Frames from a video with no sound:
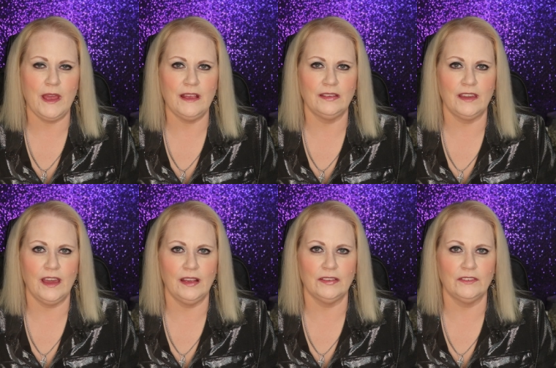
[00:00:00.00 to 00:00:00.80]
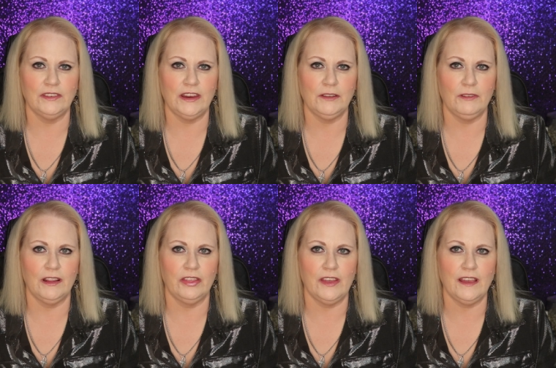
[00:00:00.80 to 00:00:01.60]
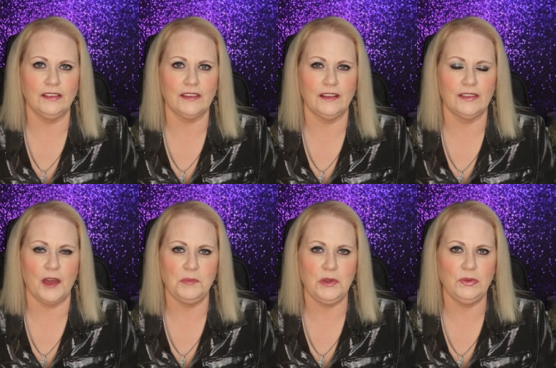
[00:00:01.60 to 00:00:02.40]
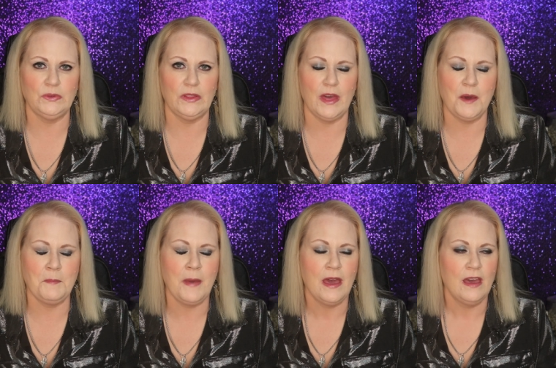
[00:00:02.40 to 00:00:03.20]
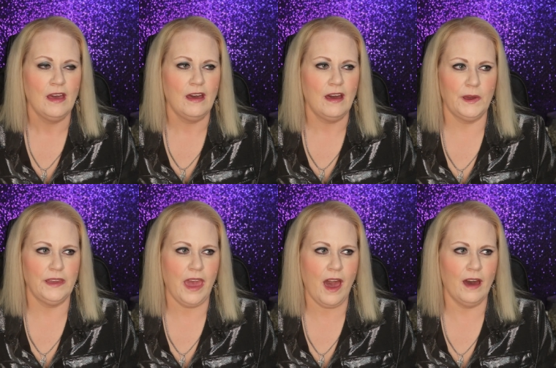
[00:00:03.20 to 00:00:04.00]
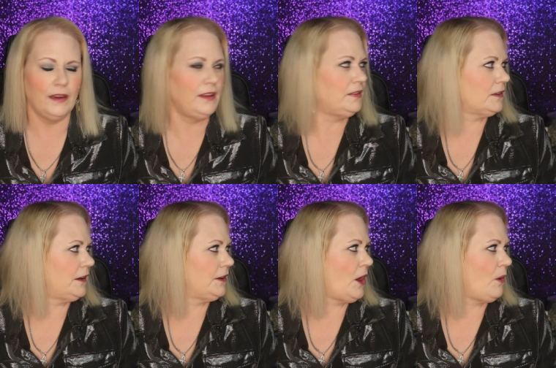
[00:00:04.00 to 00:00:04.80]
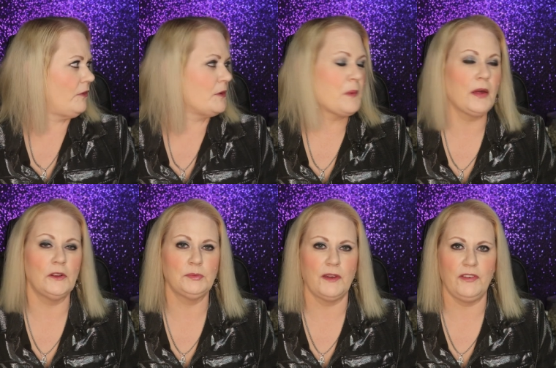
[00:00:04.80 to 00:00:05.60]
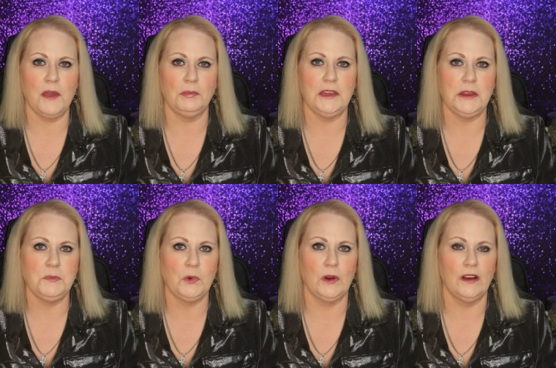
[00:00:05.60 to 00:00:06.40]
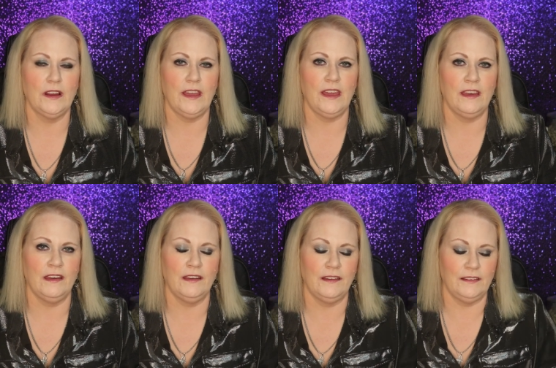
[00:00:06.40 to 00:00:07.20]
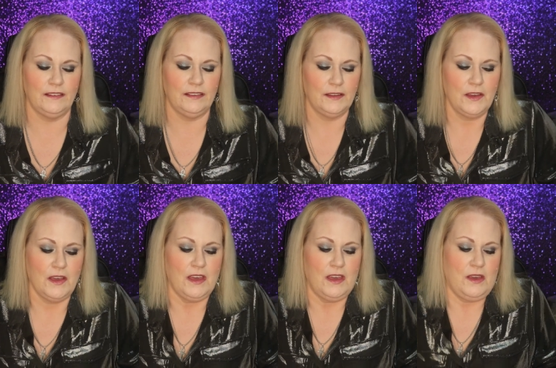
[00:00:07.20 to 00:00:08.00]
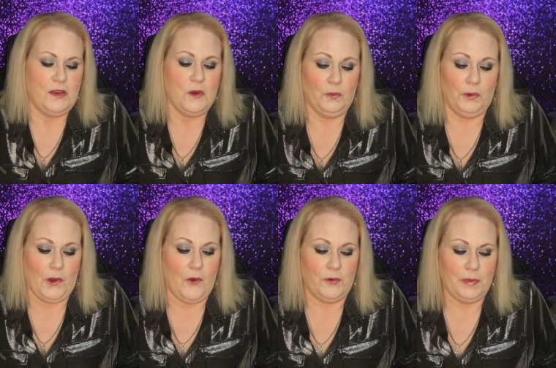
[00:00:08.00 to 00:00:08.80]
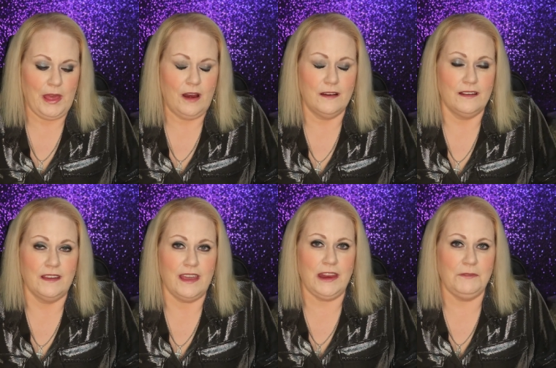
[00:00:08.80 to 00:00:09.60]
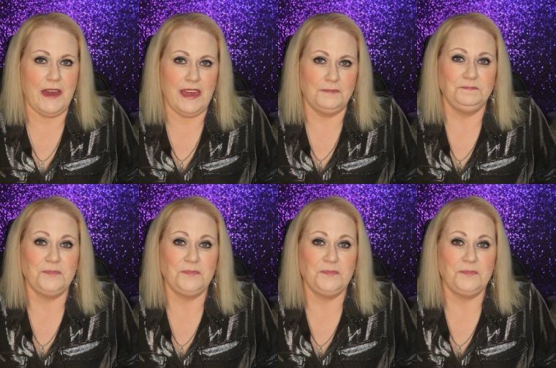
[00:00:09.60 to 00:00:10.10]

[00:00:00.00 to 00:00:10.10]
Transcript: ways, I guess, of getting rid of things because I'm used to them. But yeah, it's going to go if it bothers my family anymore. And we'll go from there. Anyway.